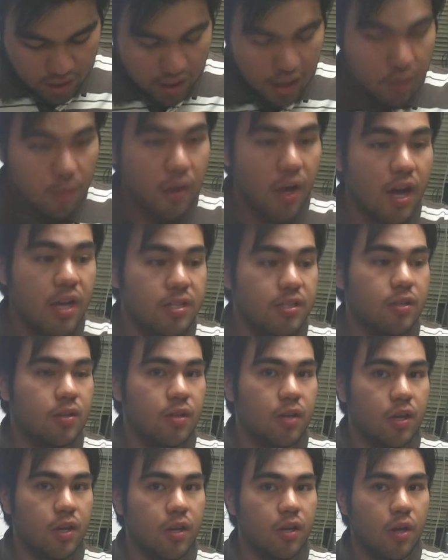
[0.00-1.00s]
And we also
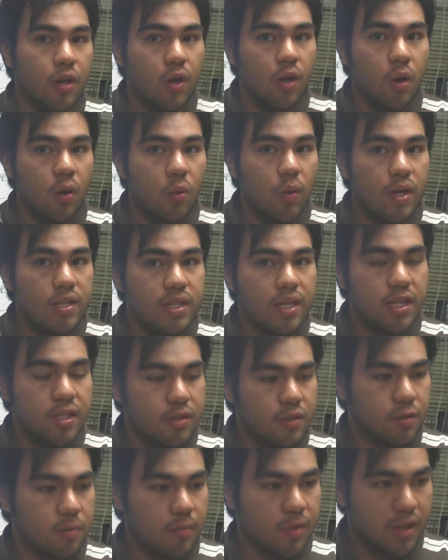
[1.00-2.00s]
learned which
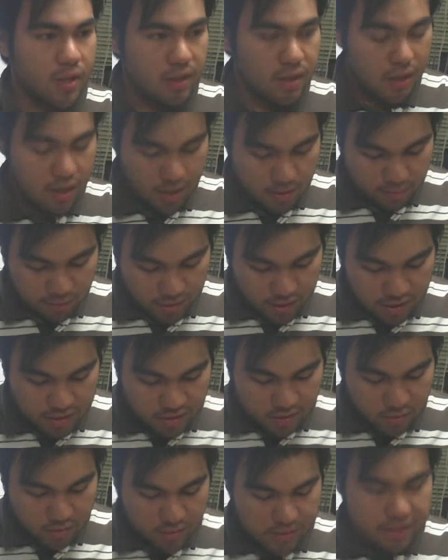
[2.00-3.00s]
instrument plays
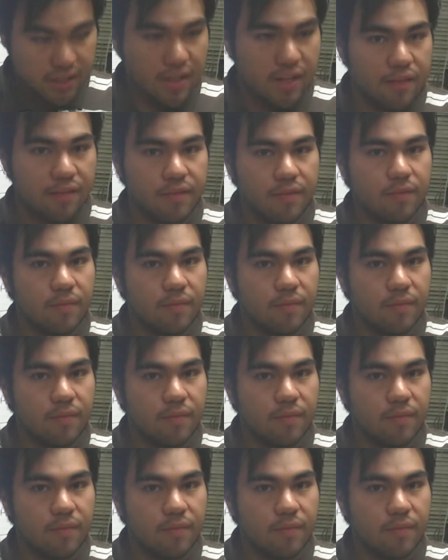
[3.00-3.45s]
on which clef.